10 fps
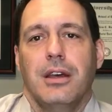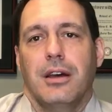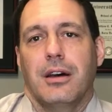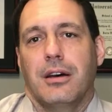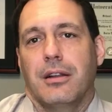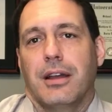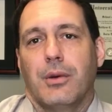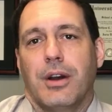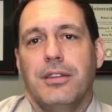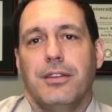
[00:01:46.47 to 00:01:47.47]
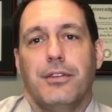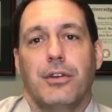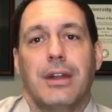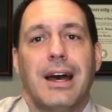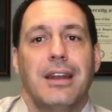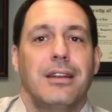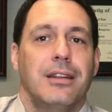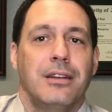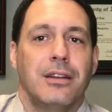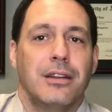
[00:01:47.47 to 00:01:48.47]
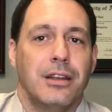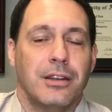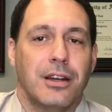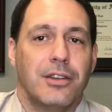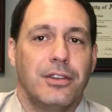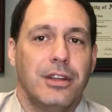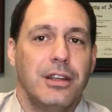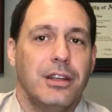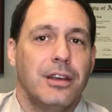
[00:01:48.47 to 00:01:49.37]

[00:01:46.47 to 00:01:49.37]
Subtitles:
Likewise, if you're not in custody,